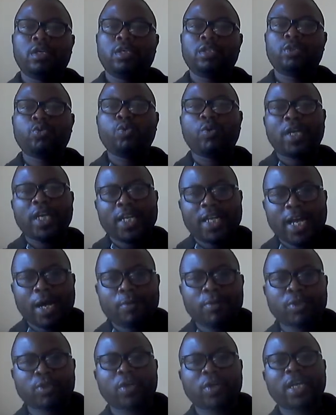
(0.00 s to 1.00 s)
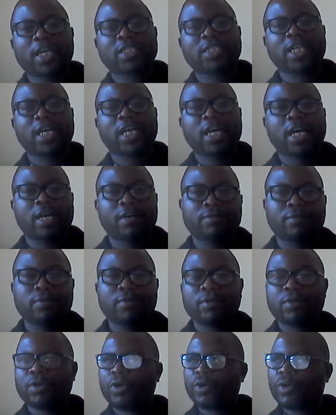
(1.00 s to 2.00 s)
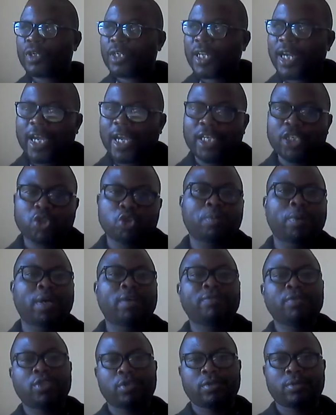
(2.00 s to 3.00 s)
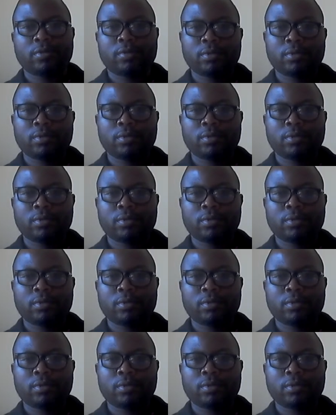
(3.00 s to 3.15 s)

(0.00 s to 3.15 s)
together with other staff under his supervision.